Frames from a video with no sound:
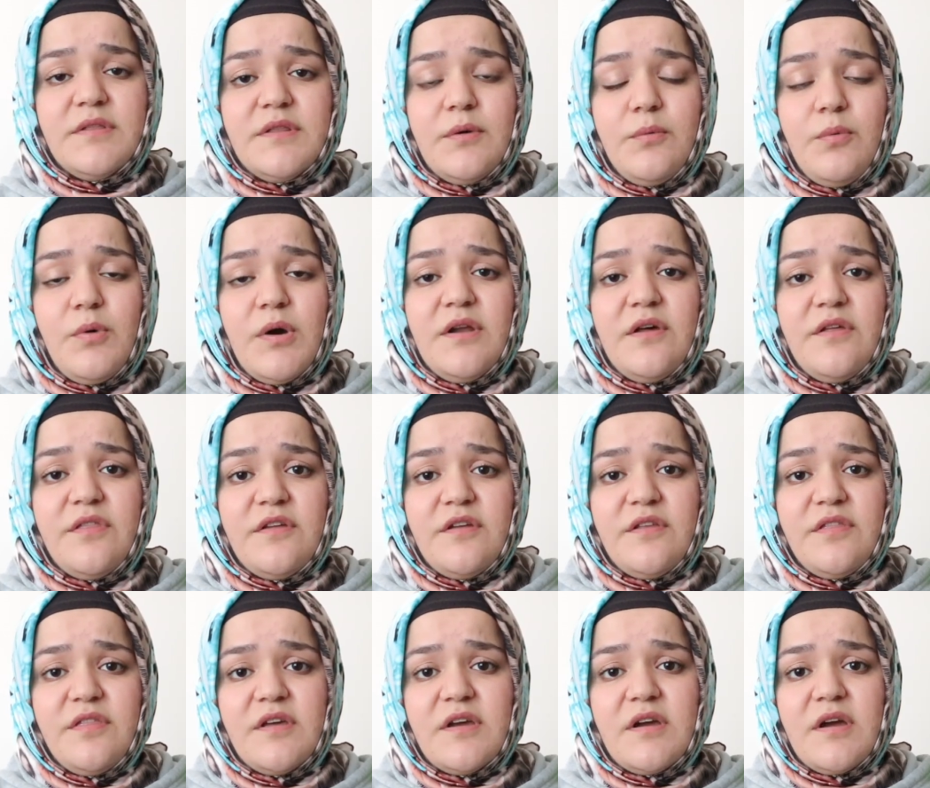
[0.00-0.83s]
The one
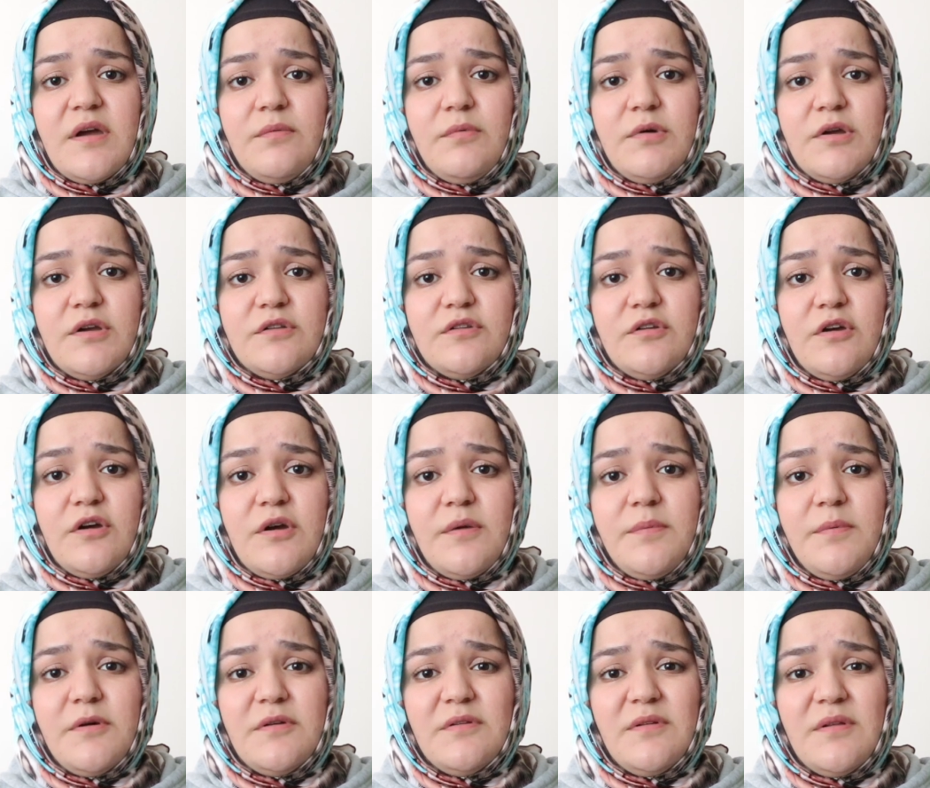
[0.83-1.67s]
other thing I want to talk
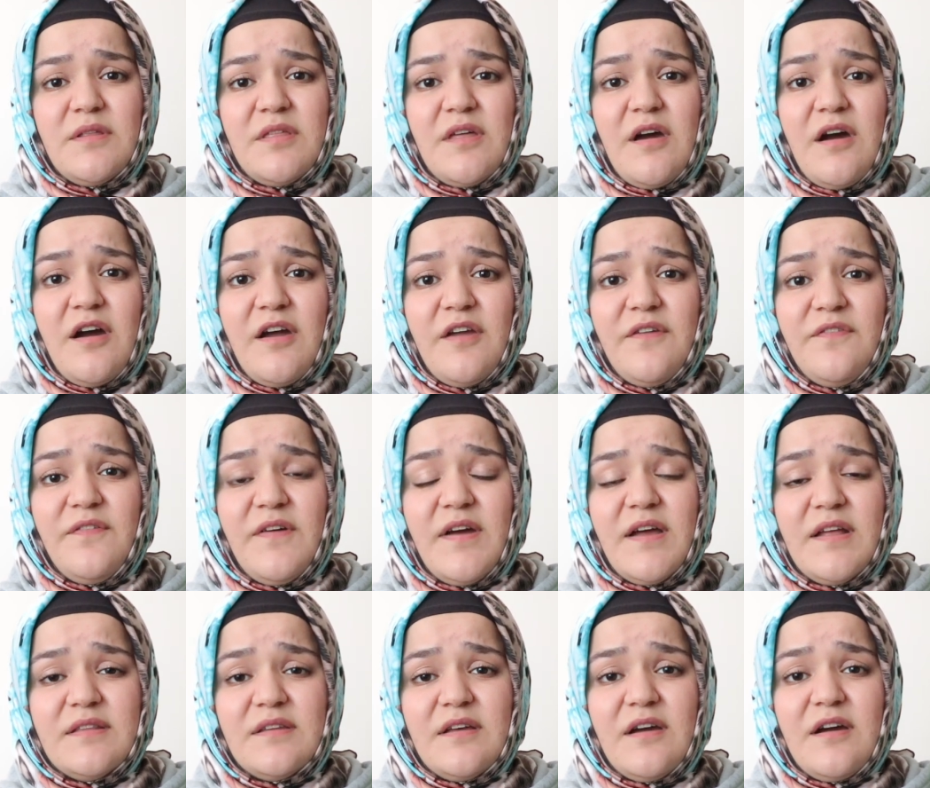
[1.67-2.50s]
about is high
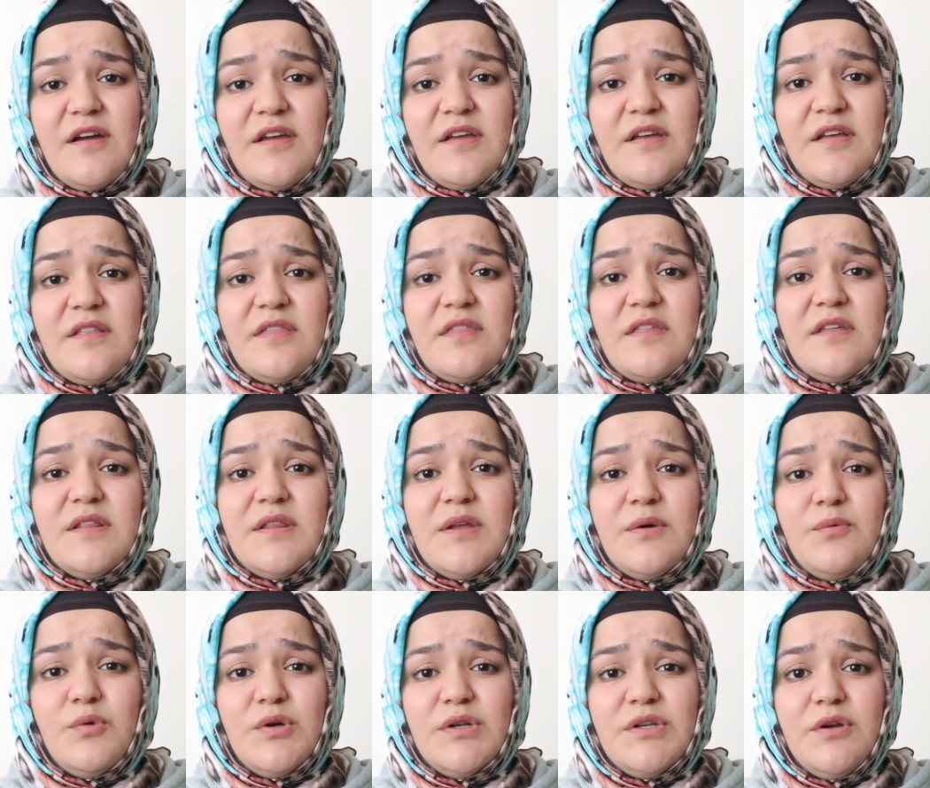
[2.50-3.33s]
fat diets. In
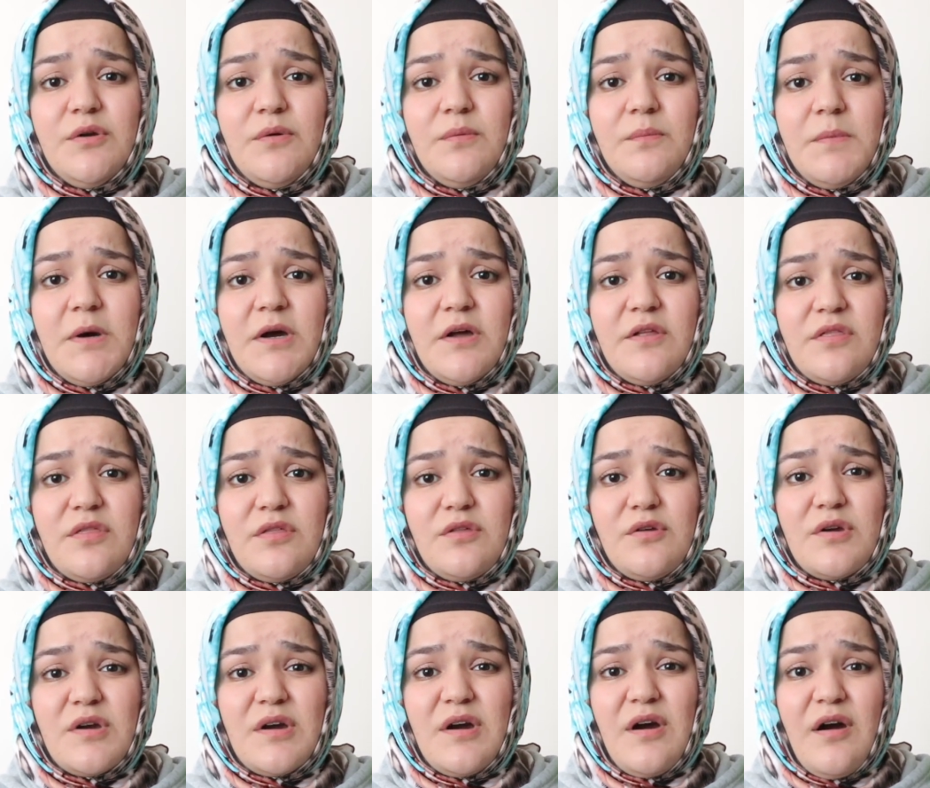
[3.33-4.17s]
the winter months,
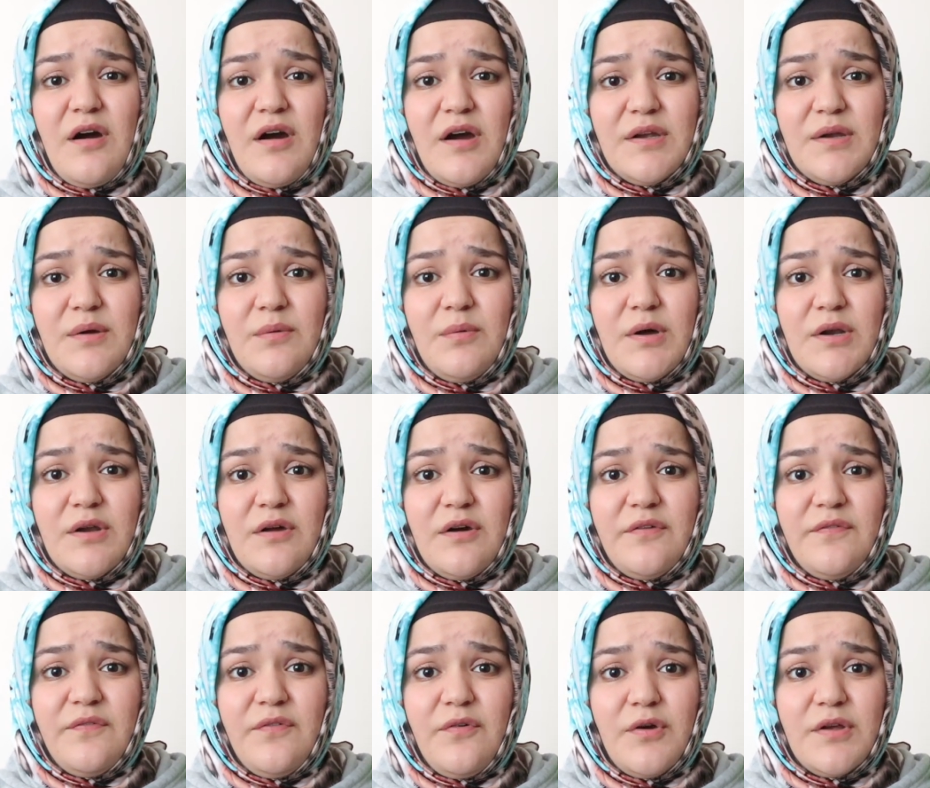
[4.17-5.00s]
you kind of want
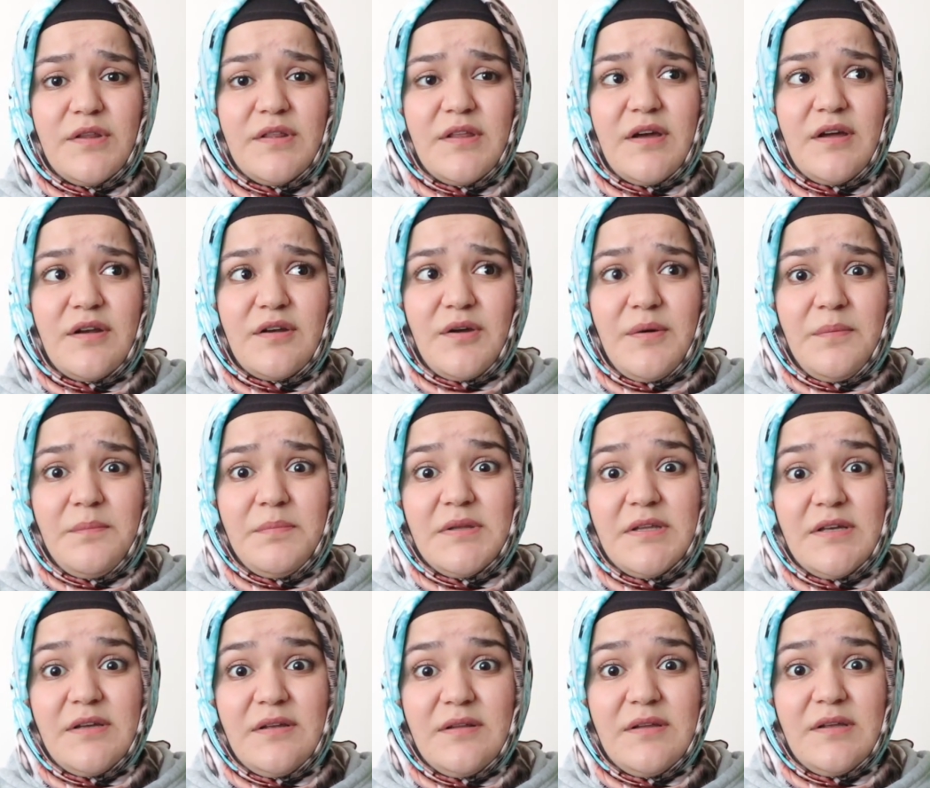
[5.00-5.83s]
to avoid that
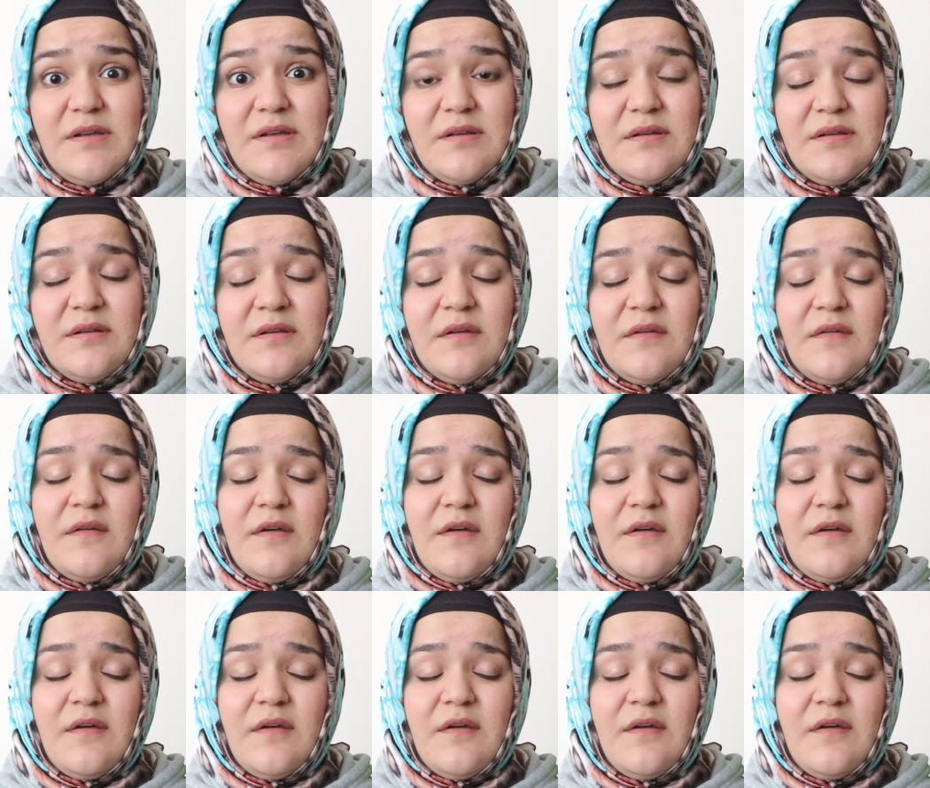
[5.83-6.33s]
completely.